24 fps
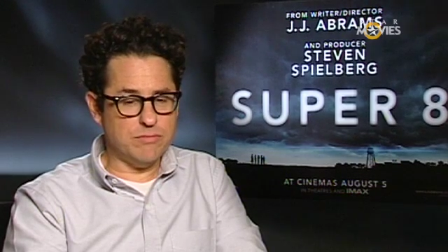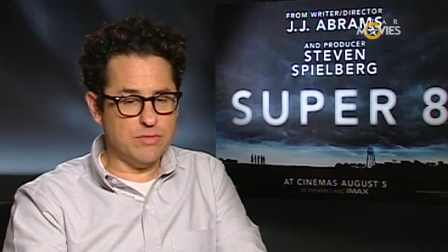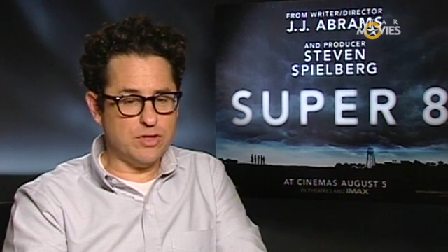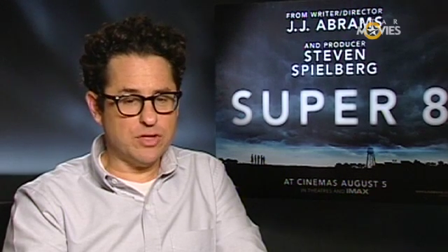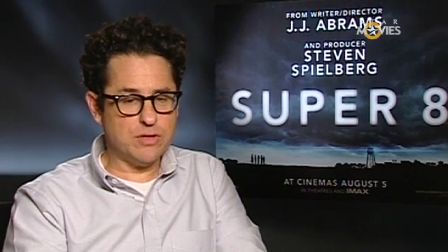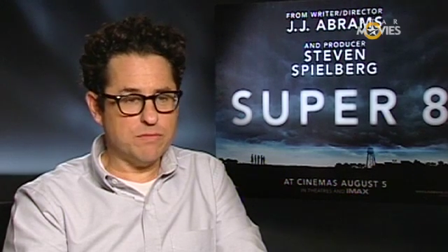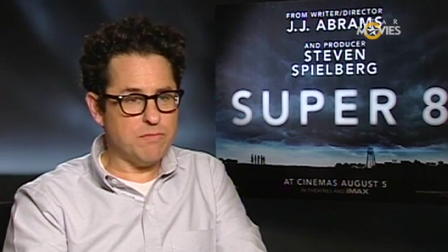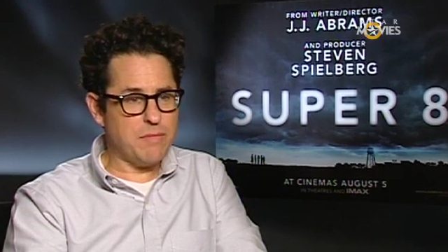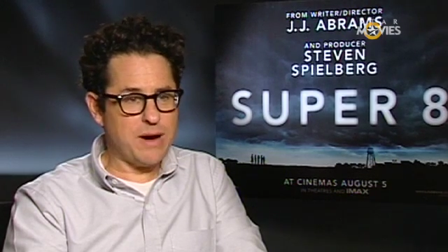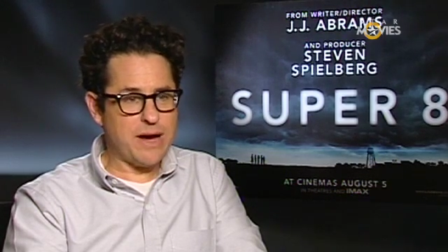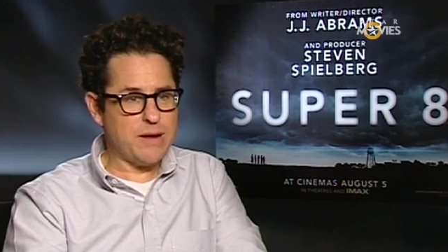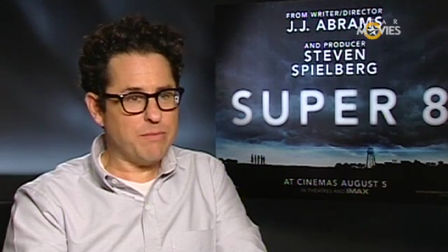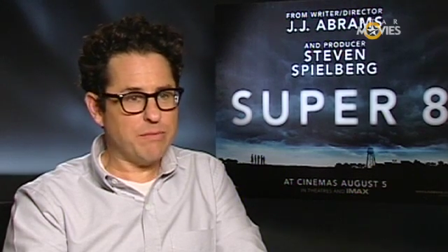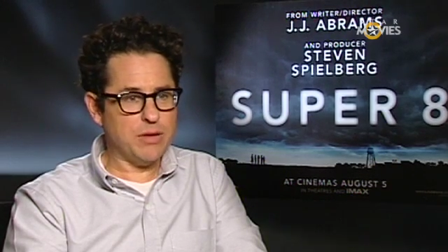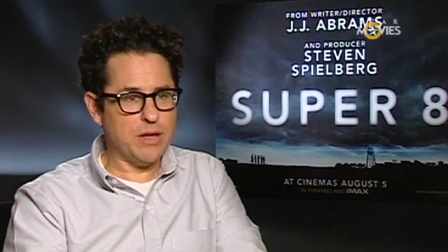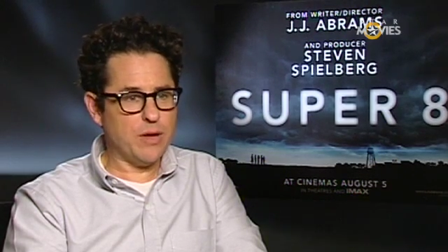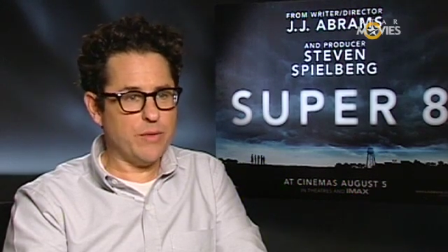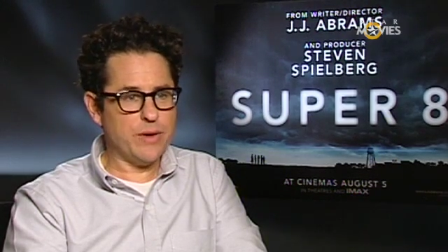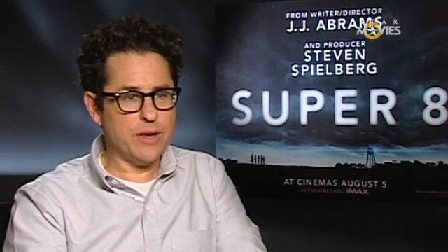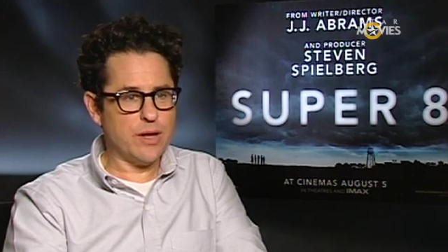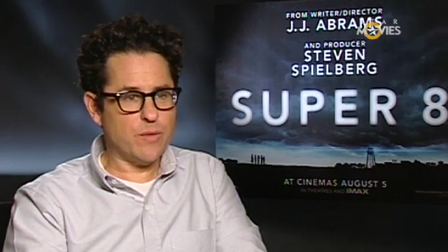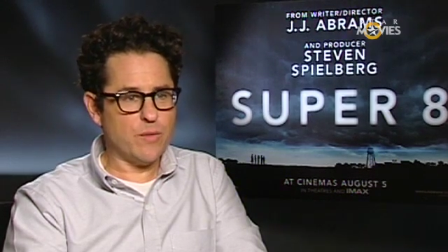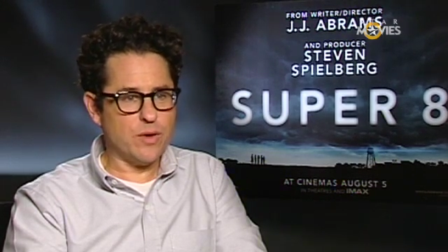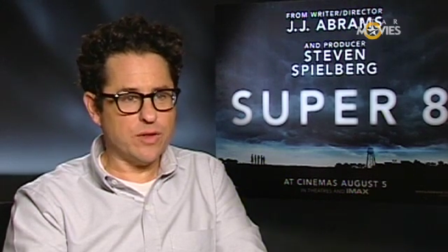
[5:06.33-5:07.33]
just mind
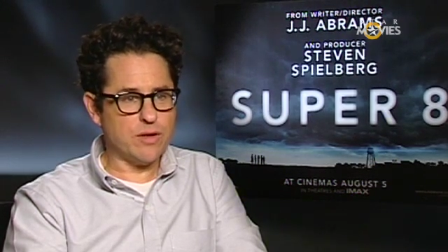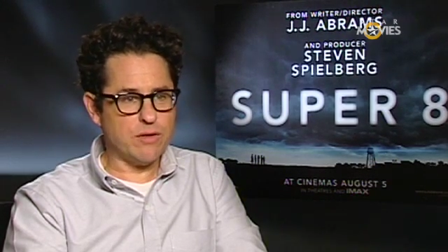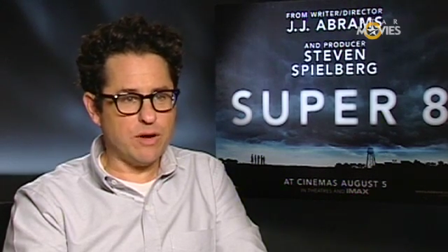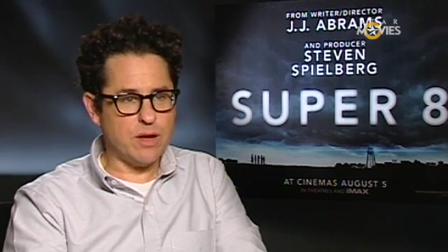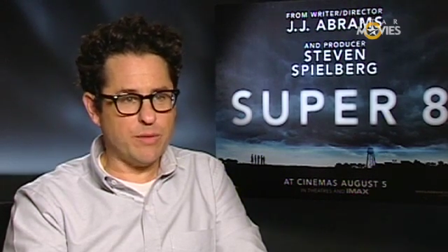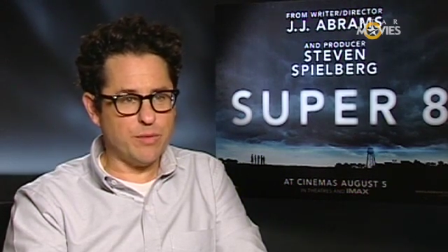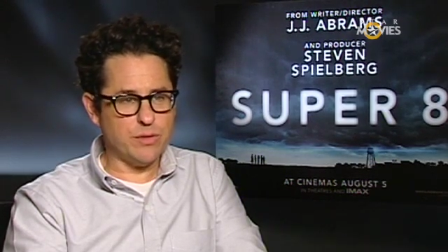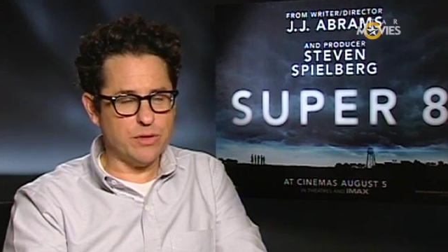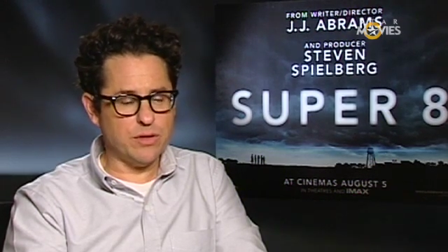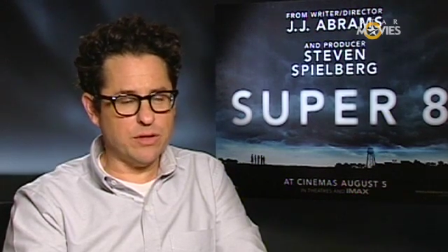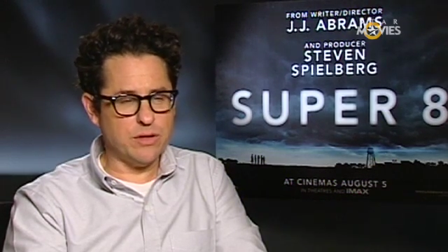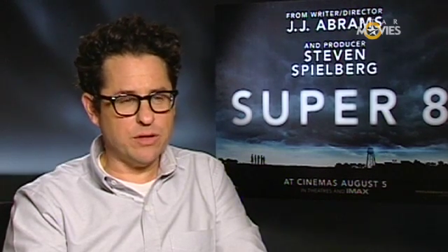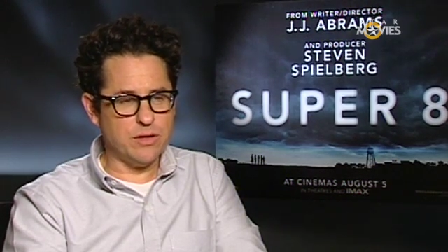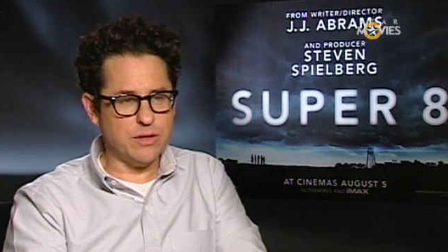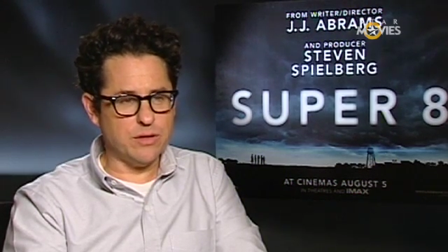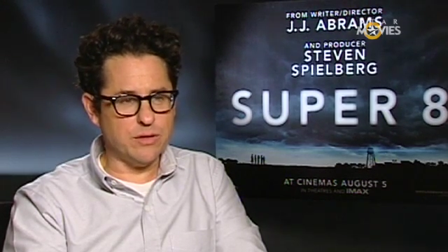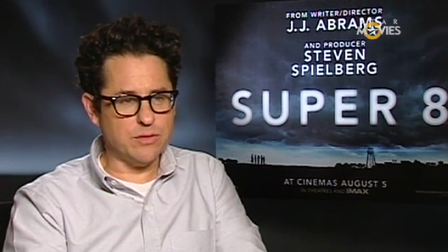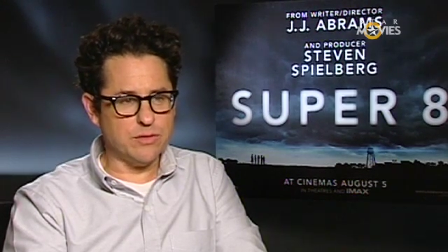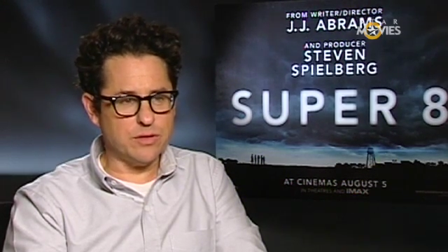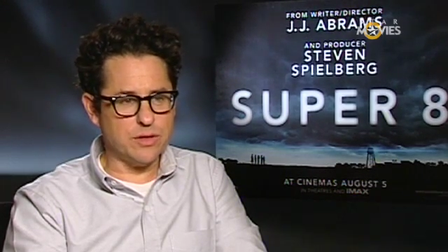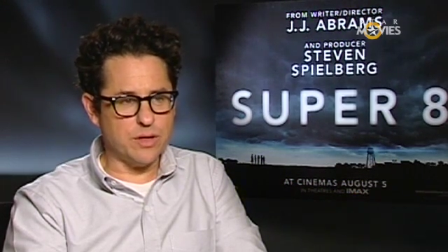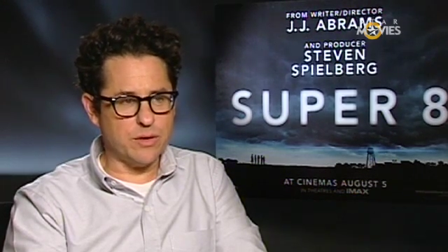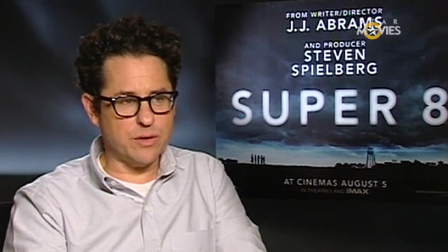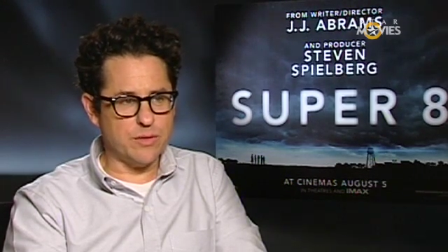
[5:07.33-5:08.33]
blowing in what they're able to
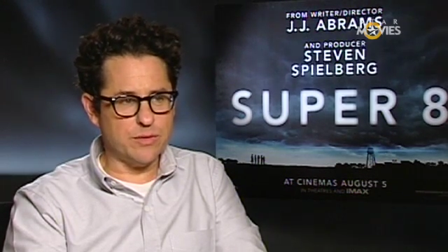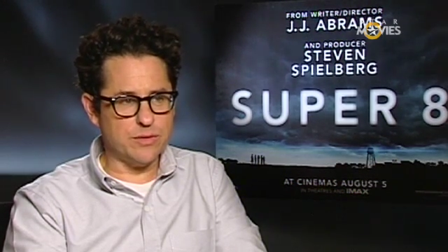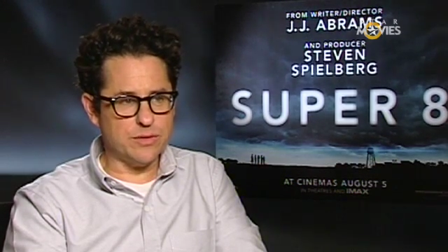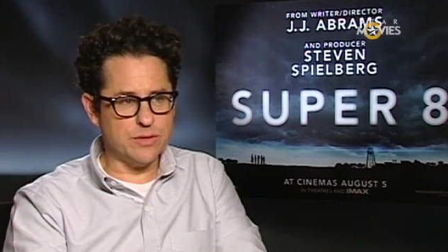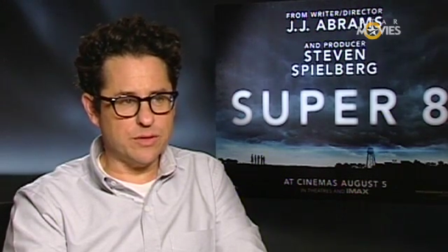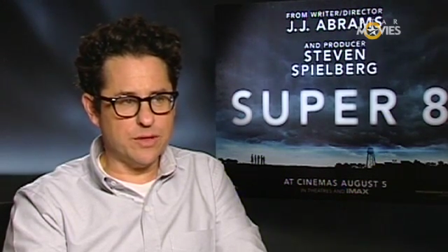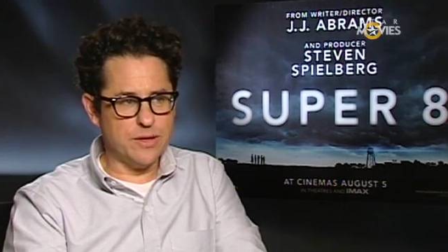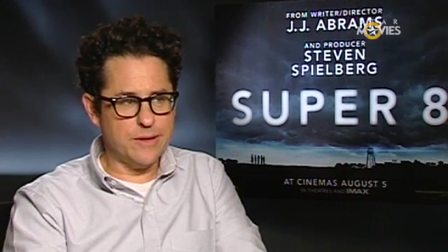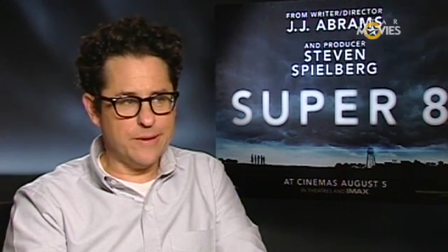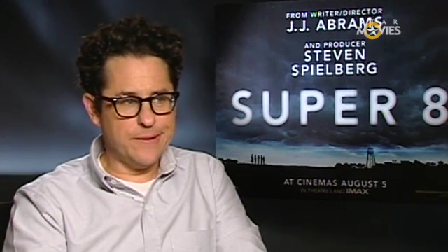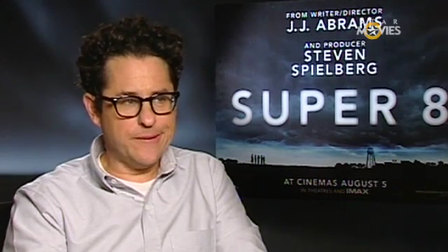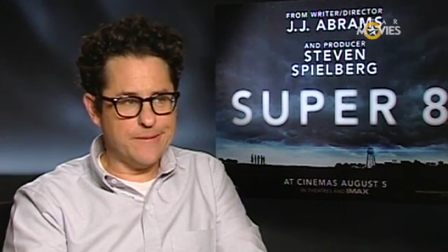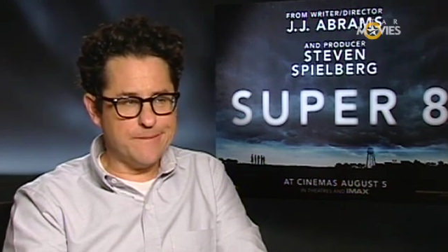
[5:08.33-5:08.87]
do. So it was,